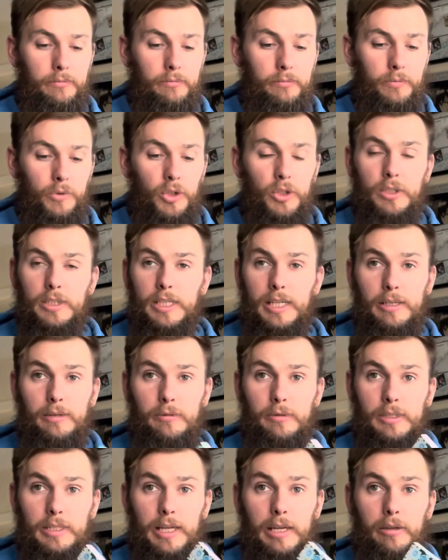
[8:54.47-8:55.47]
does seem
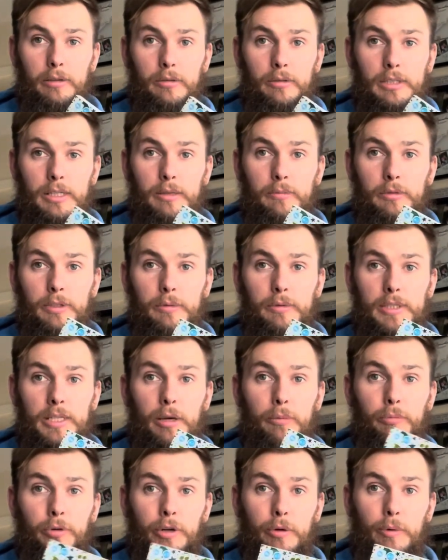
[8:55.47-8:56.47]
to have sold
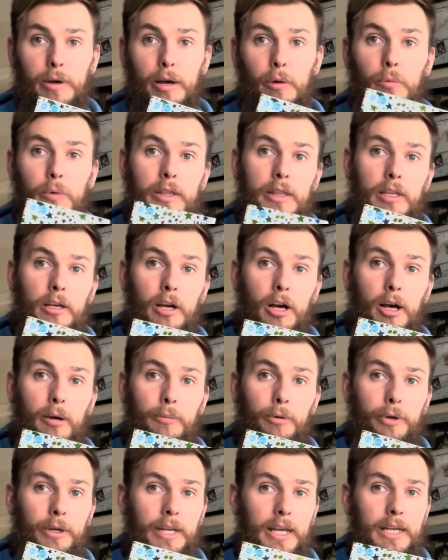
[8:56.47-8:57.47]
pretty well with the
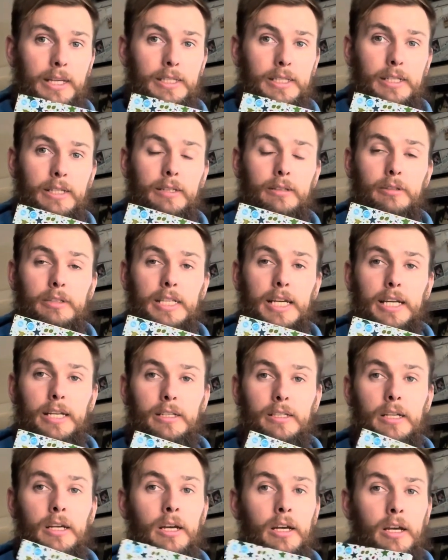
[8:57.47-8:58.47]
cardboard case intact.
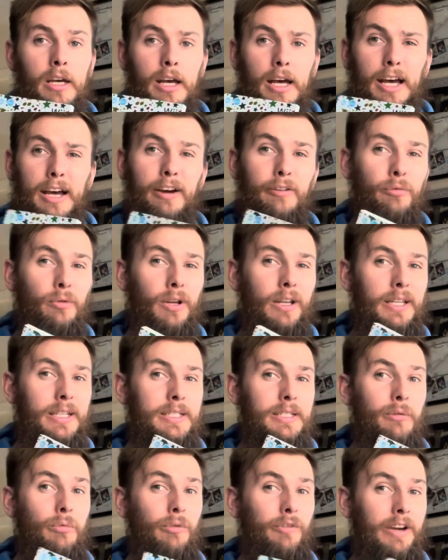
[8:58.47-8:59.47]
Have one
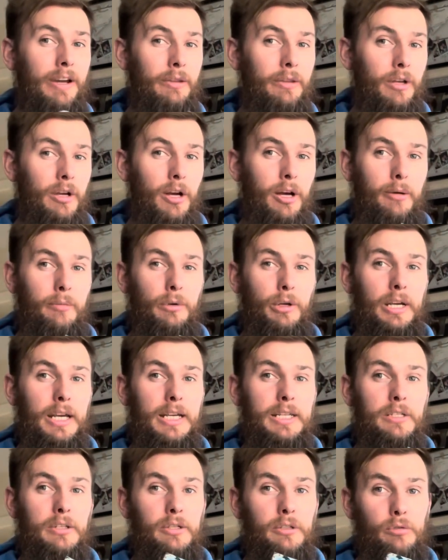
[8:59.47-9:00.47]
listed without the cardboard case
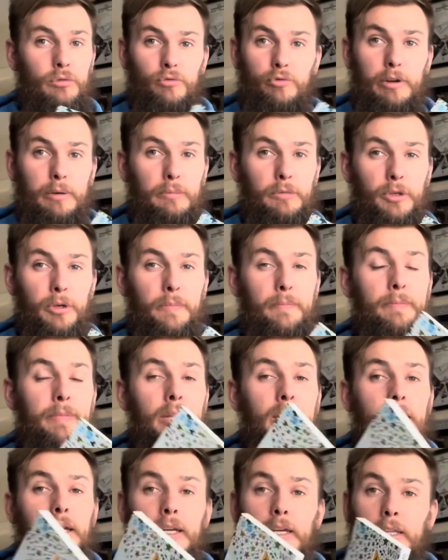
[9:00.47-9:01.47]
because it was ripped up.
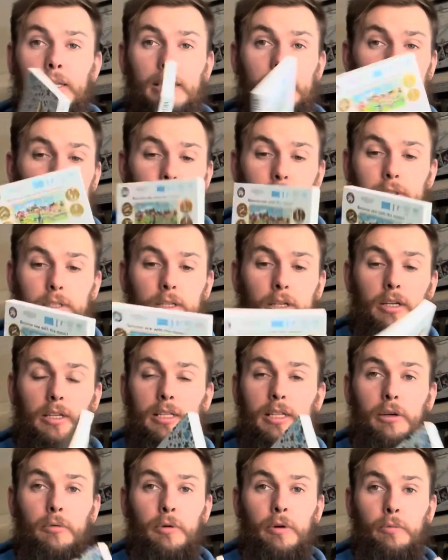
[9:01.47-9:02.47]
This one's a nice
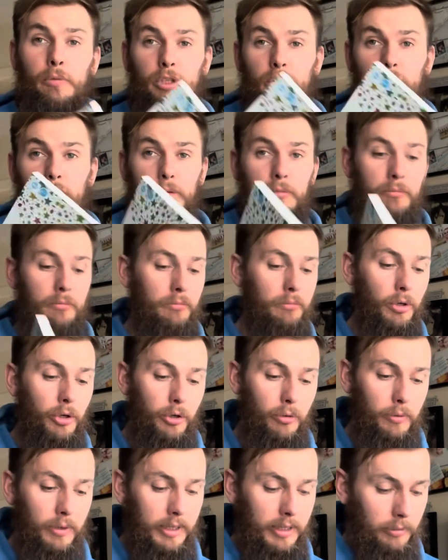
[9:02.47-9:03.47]
little one which I'll put up
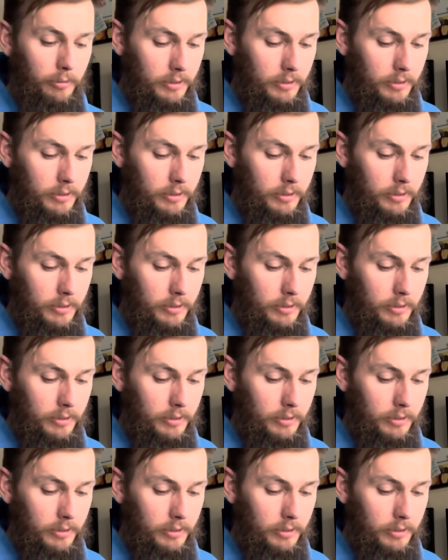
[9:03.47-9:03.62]
when that one